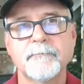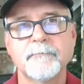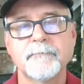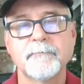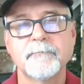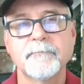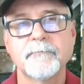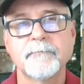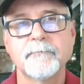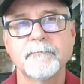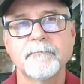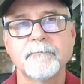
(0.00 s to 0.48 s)

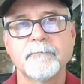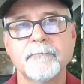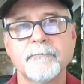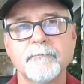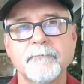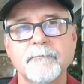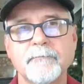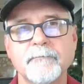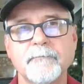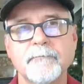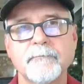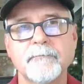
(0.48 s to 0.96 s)

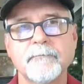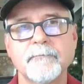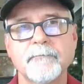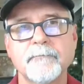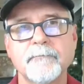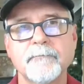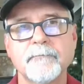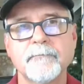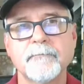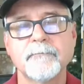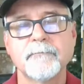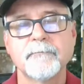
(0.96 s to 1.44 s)

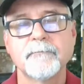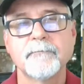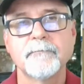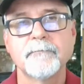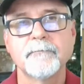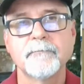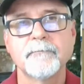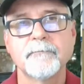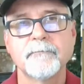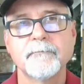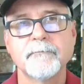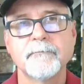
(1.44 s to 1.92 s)

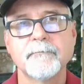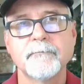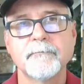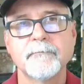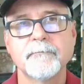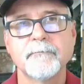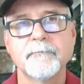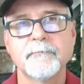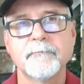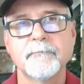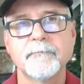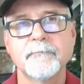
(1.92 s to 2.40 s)

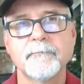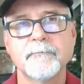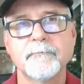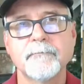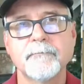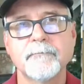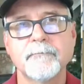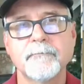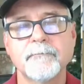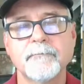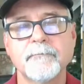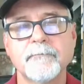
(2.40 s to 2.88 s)

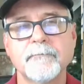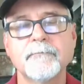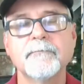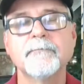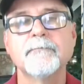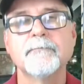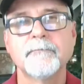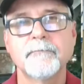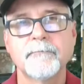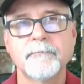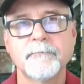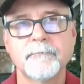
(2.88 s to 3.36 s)

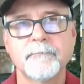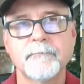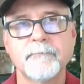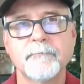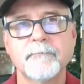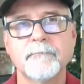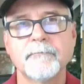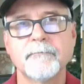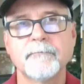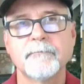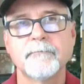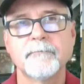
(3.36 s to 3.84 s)

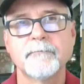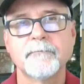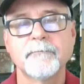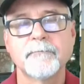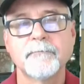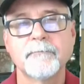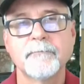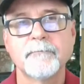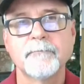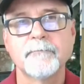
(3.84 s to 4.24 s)
[no speech]